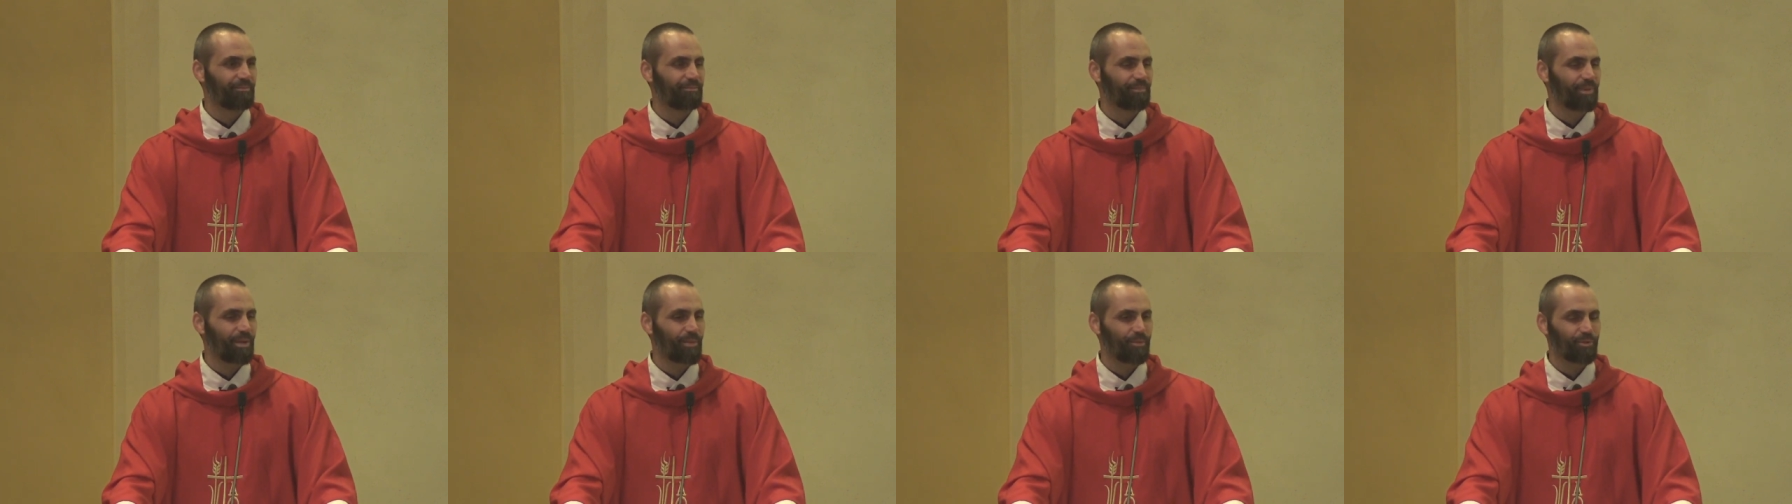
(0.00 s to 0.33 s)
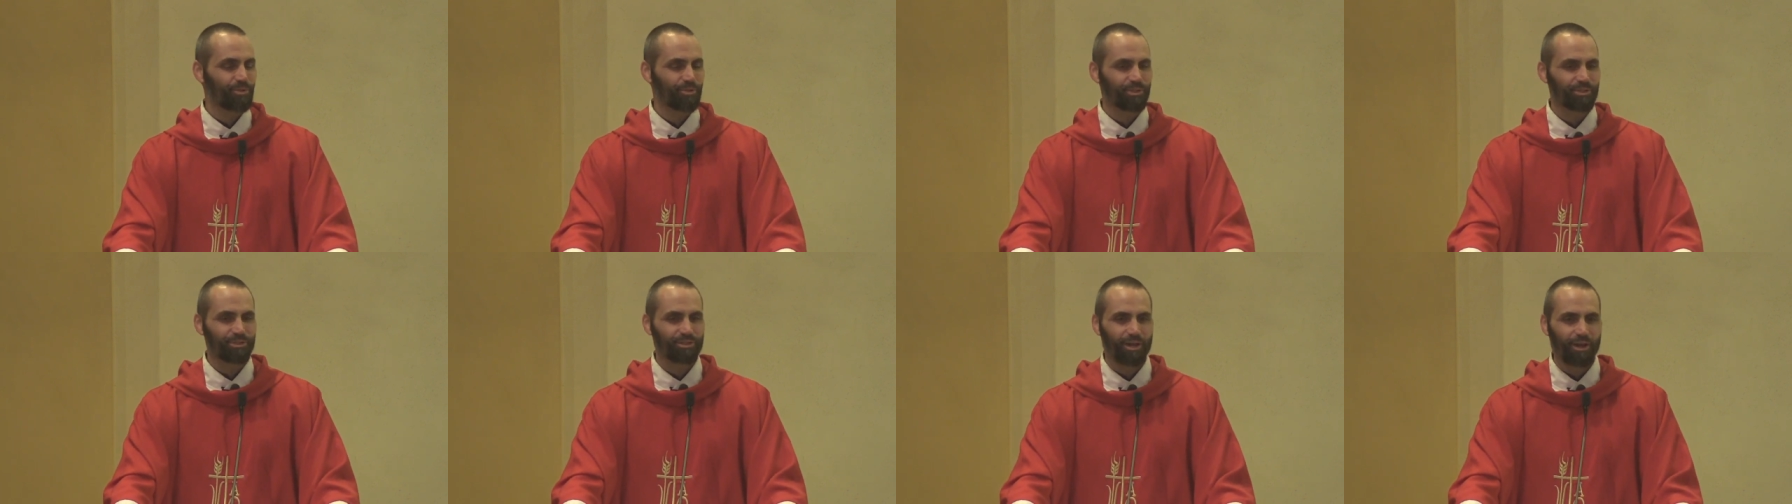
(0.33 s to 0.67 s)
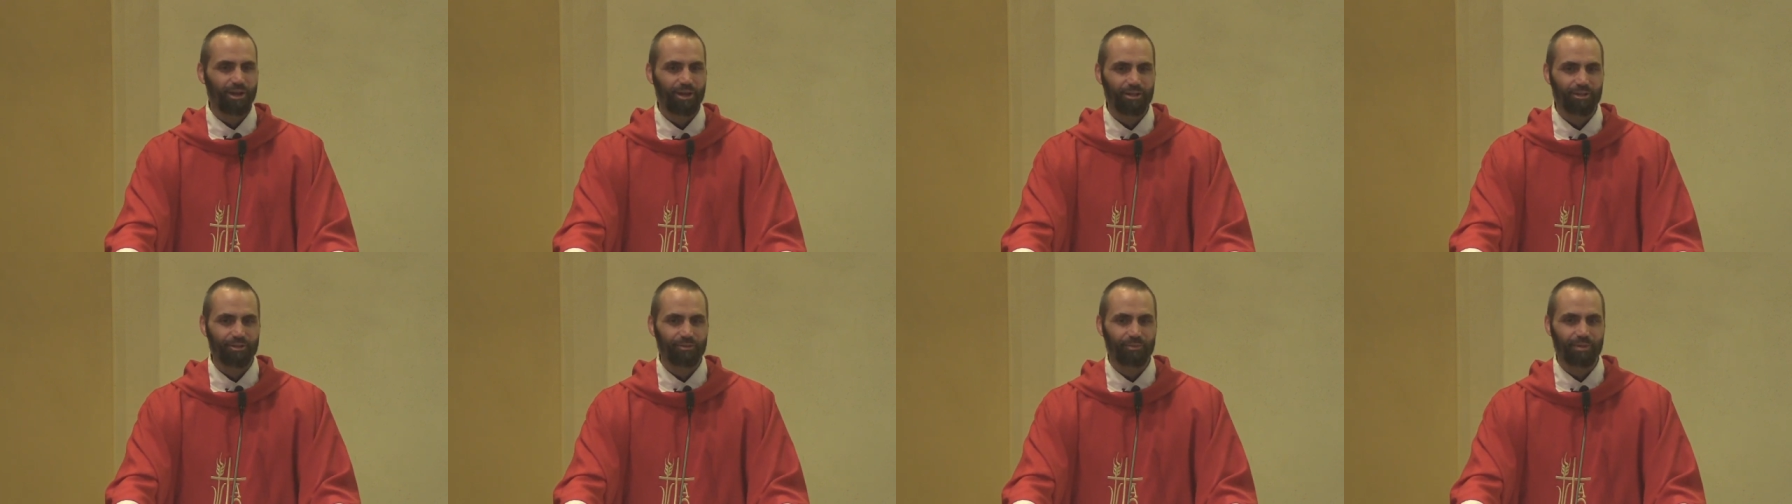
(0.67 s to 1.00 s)
People should
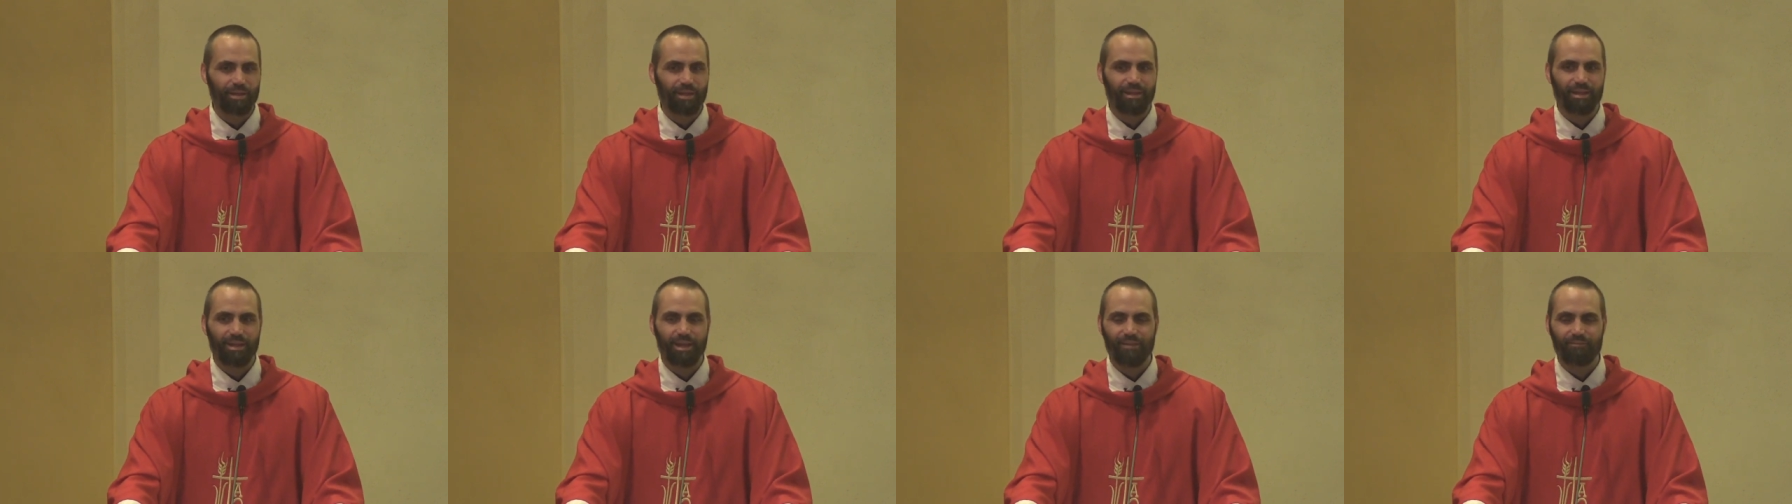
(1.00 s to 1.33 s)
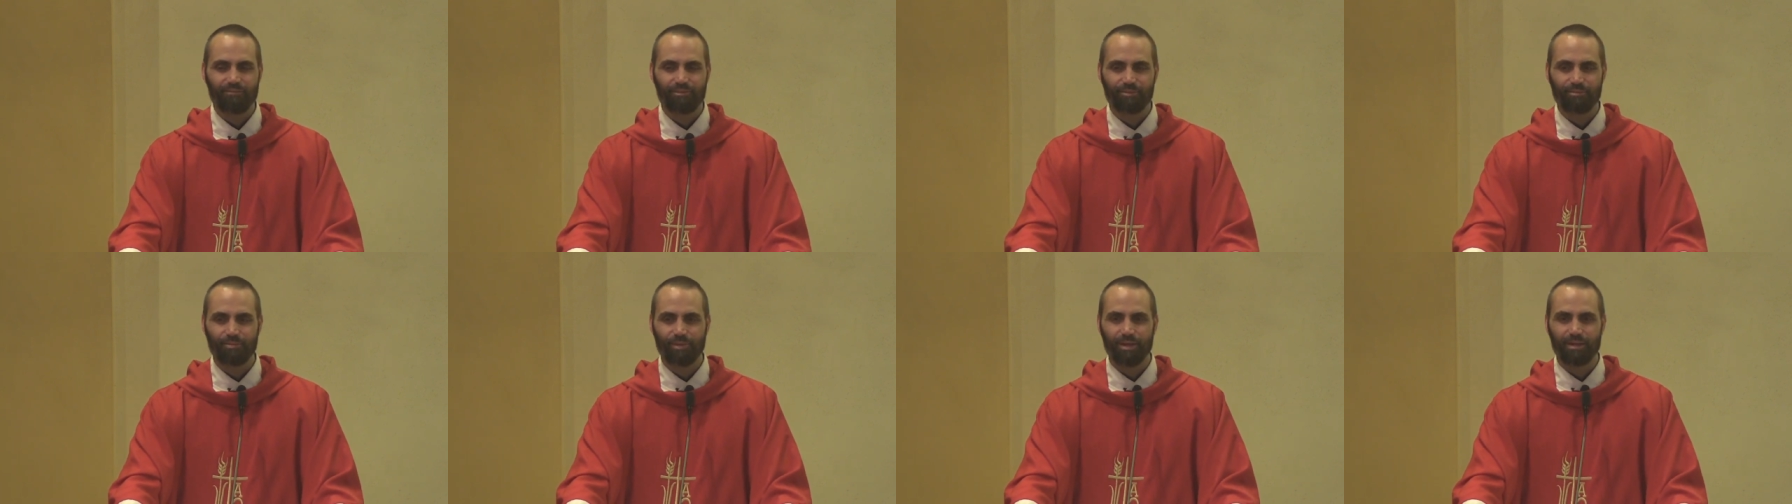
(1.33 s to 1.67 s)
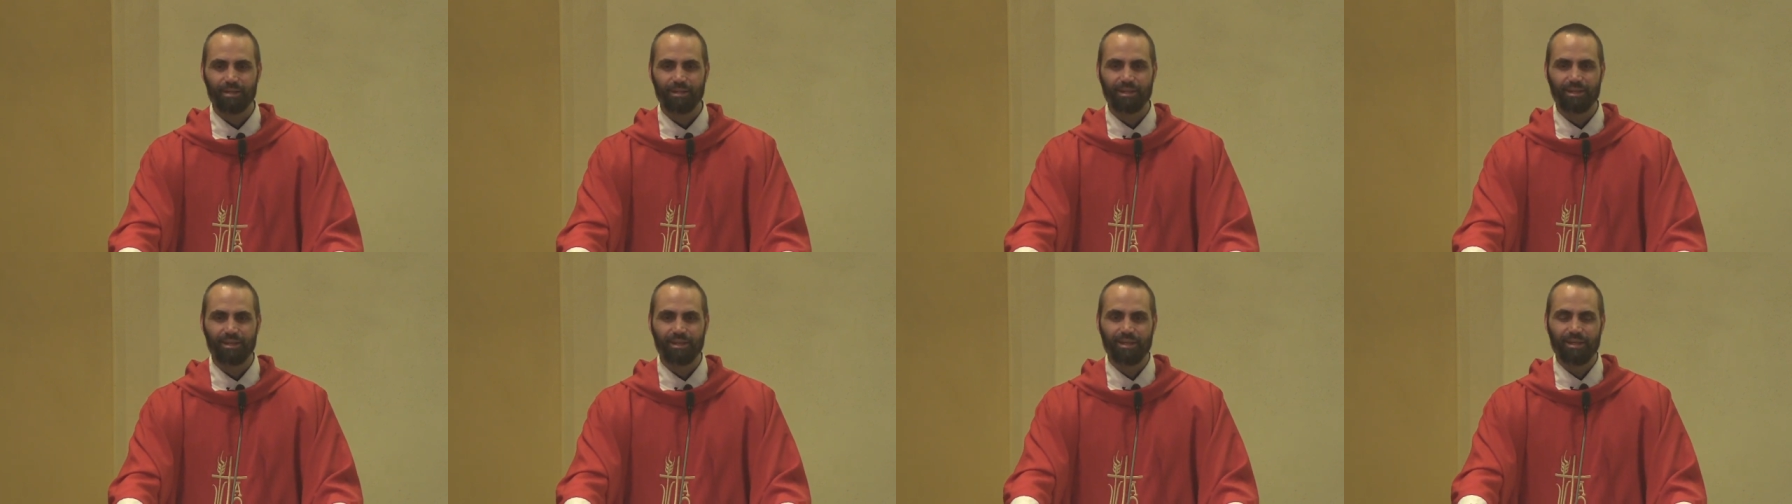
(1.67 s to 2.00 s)
tolerate
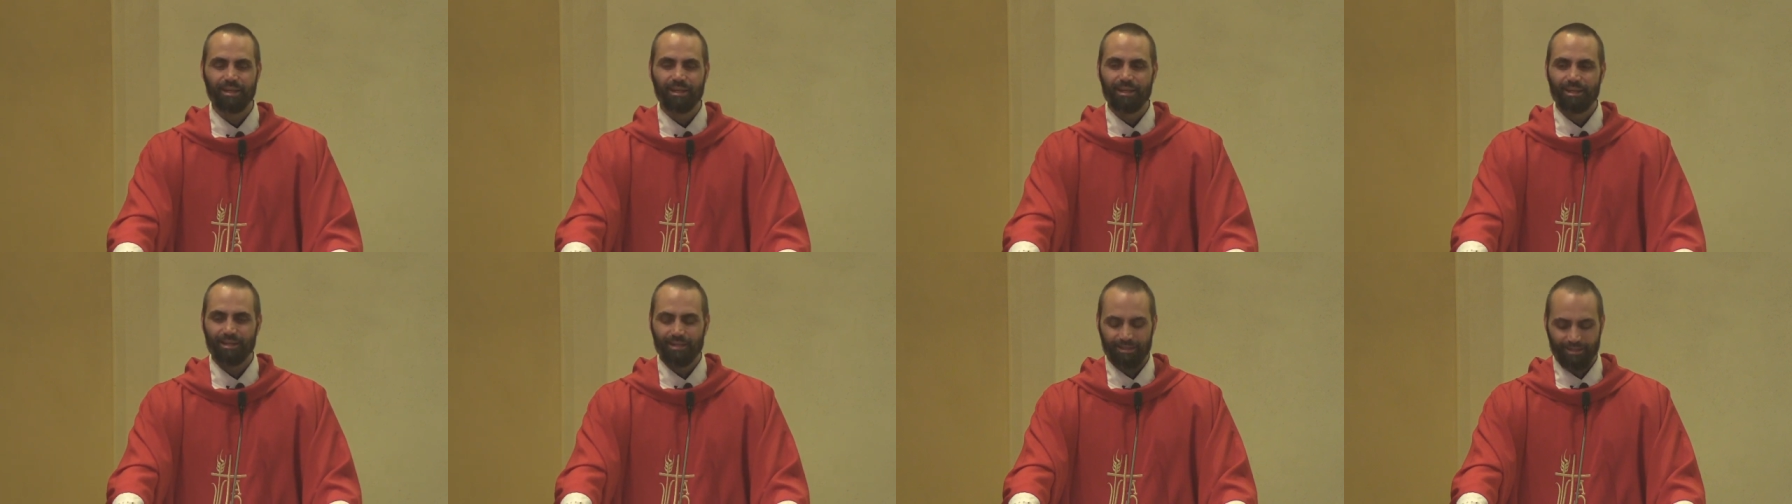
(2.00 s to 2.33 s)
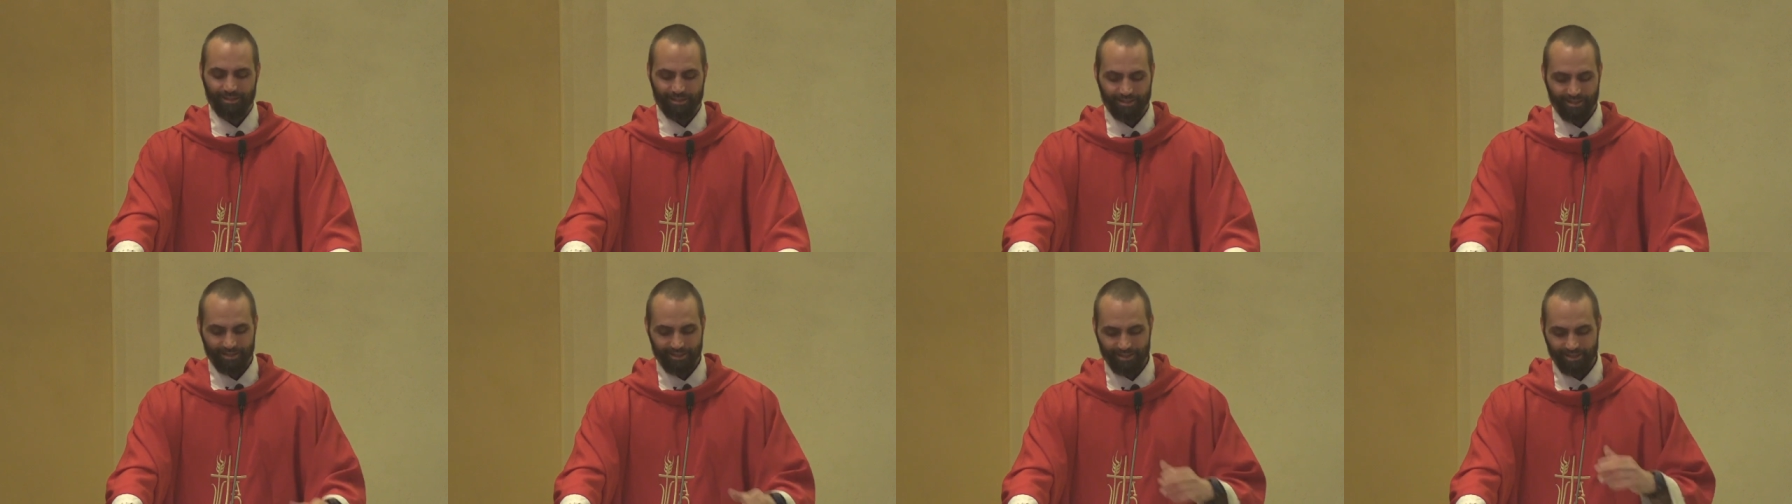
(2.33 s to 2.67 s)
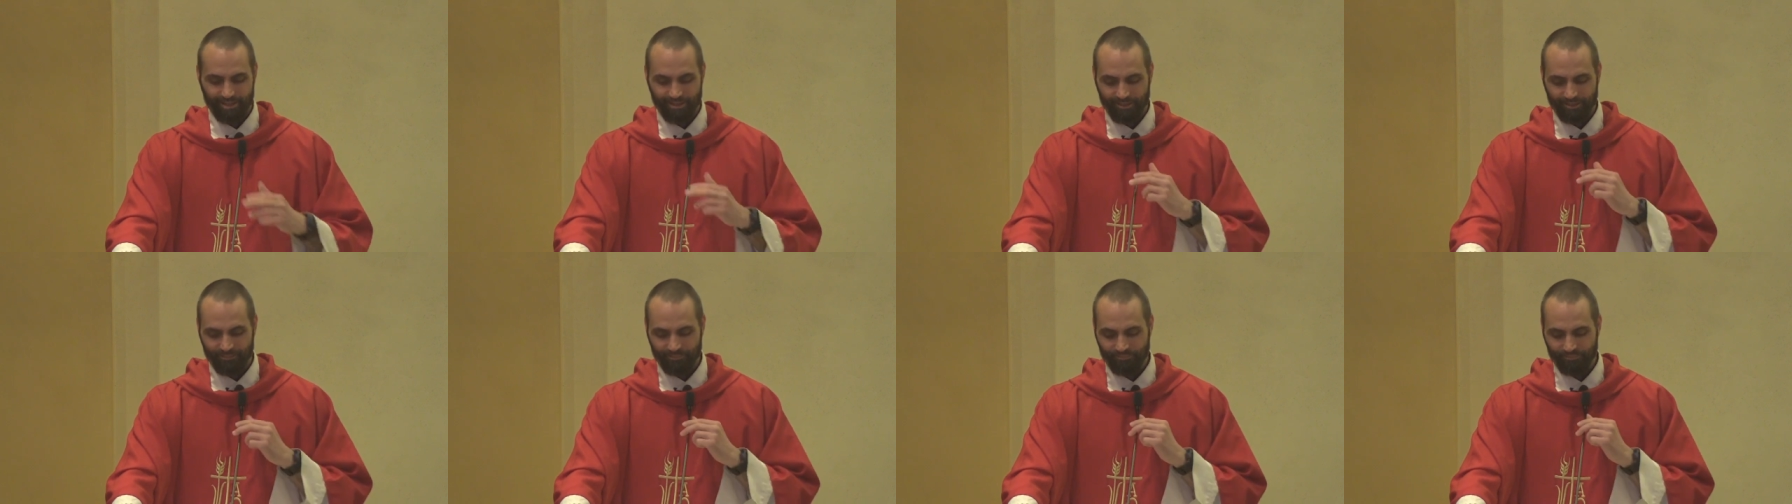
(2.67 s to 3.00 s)
everybody. Uh,